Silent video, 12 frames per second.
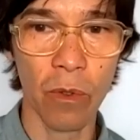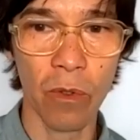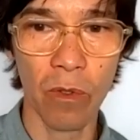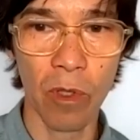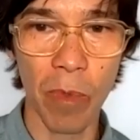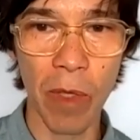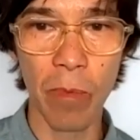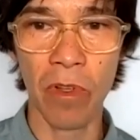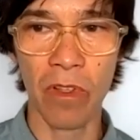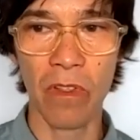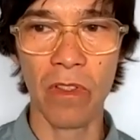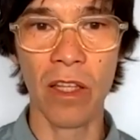to the
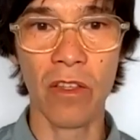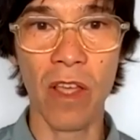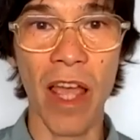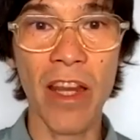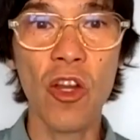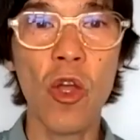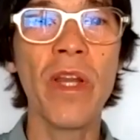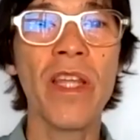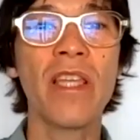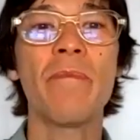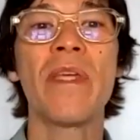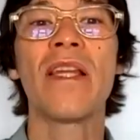people on the set, because I know what
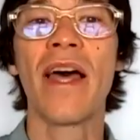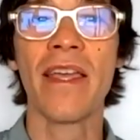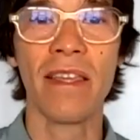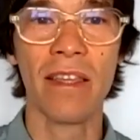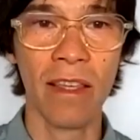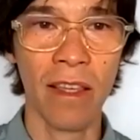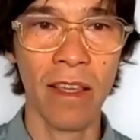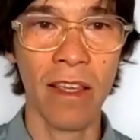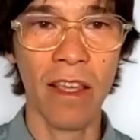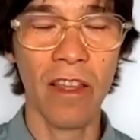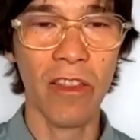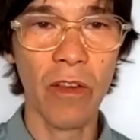it can be like.
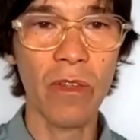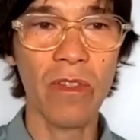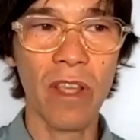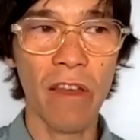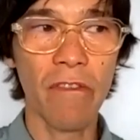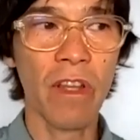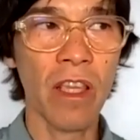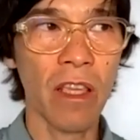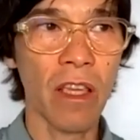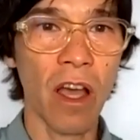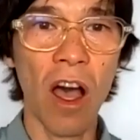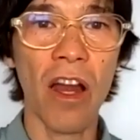There is
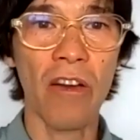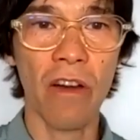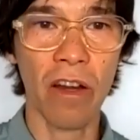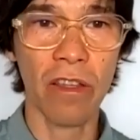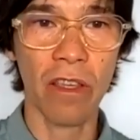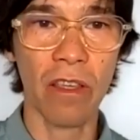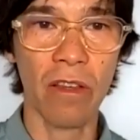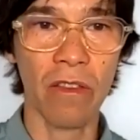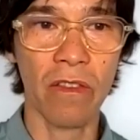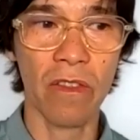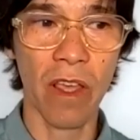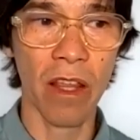definitely a hierarchy
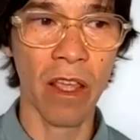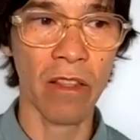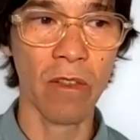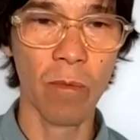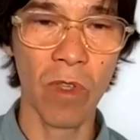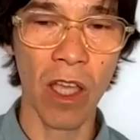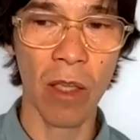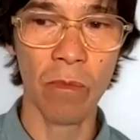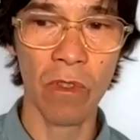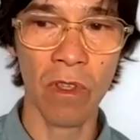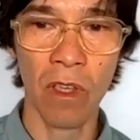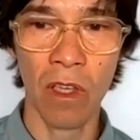on set, and
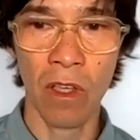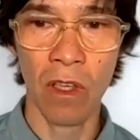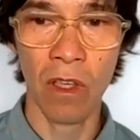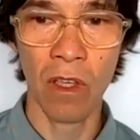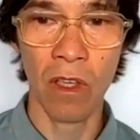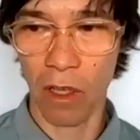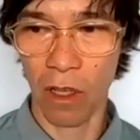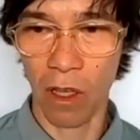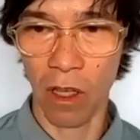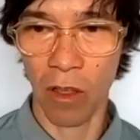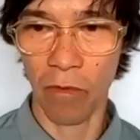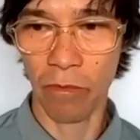sometimes
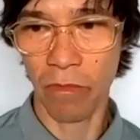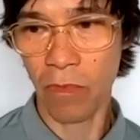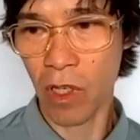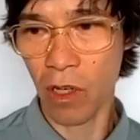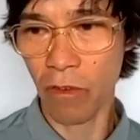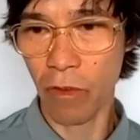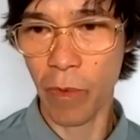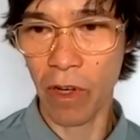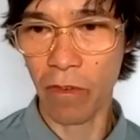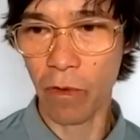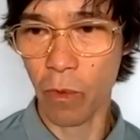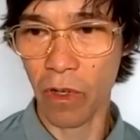for
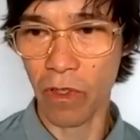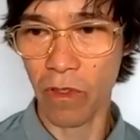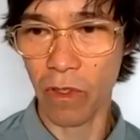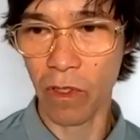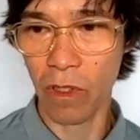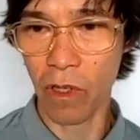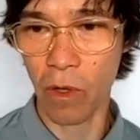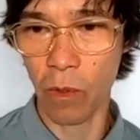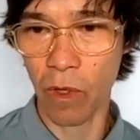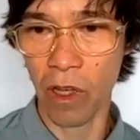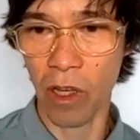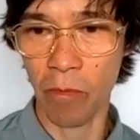better or for worse,
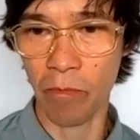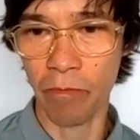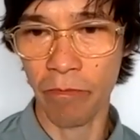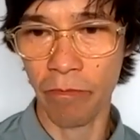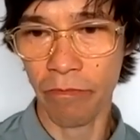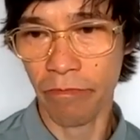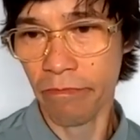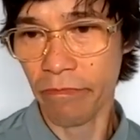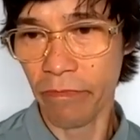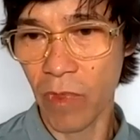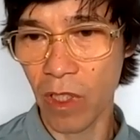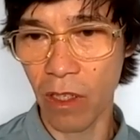
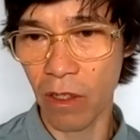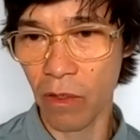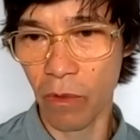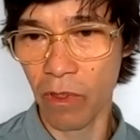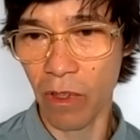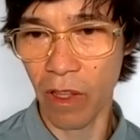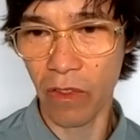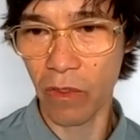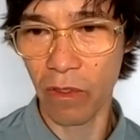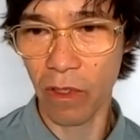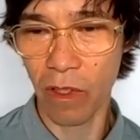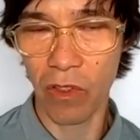
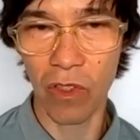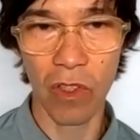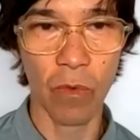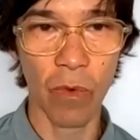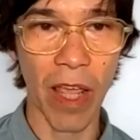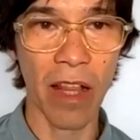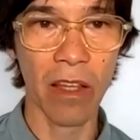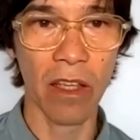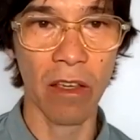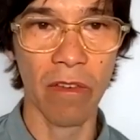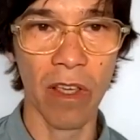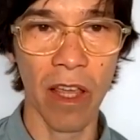that's just the
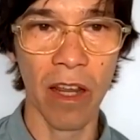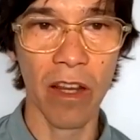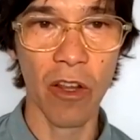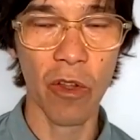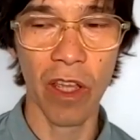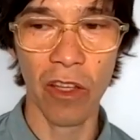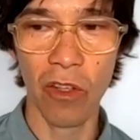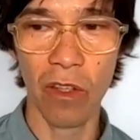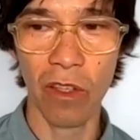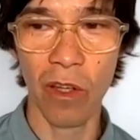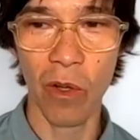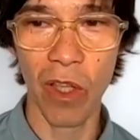reality of it. And I know that
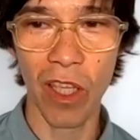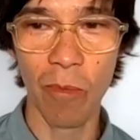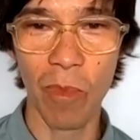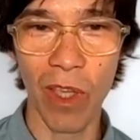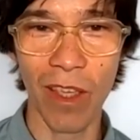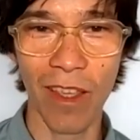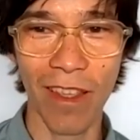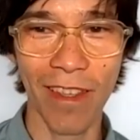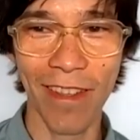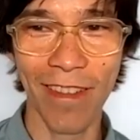it can be,